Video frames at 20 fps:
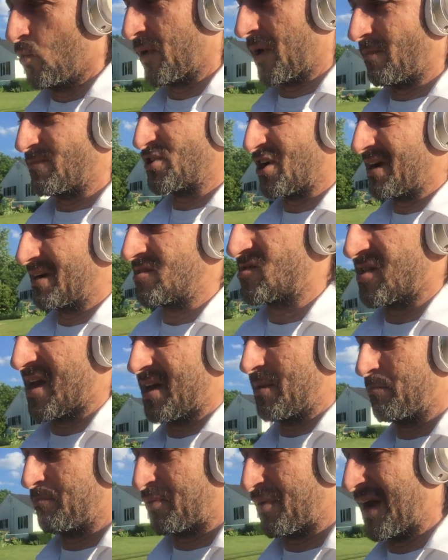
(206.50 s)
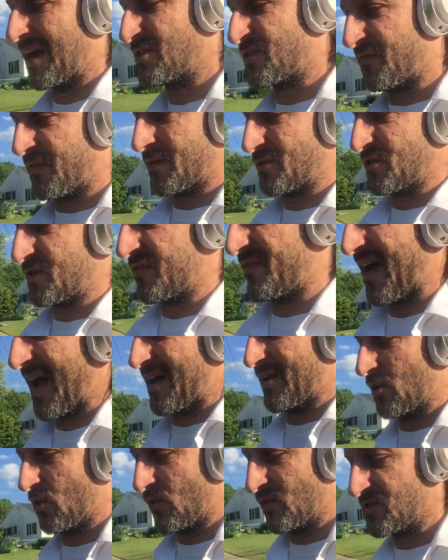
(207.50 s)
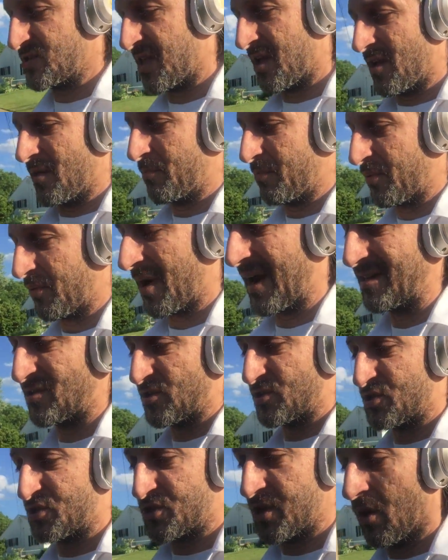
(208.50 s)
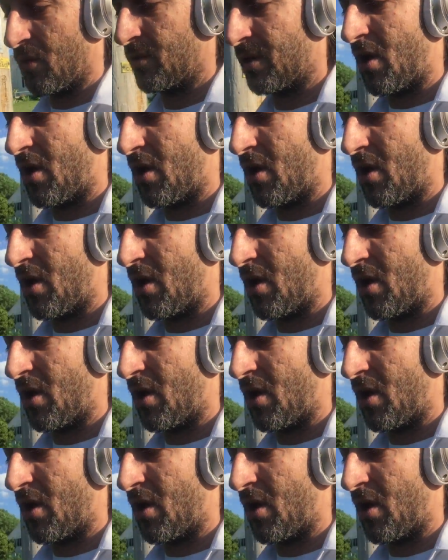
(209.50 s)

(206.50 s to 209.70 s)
what I'm trying to say, price versus value, is the price is so